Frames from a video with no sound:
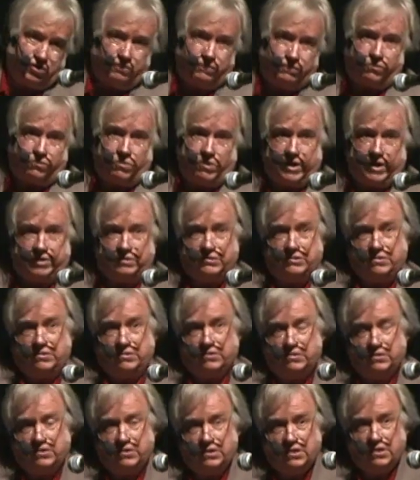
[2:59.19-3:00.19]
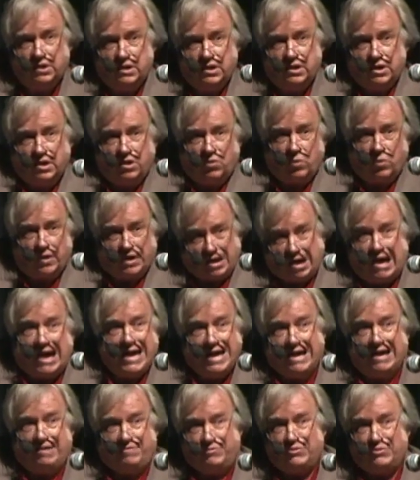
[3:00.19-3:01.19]
of what, what I
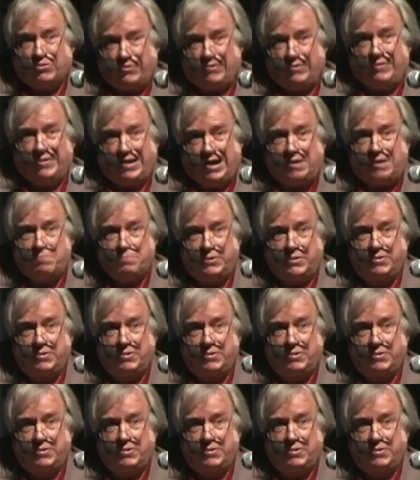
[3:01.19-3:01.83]
have turned up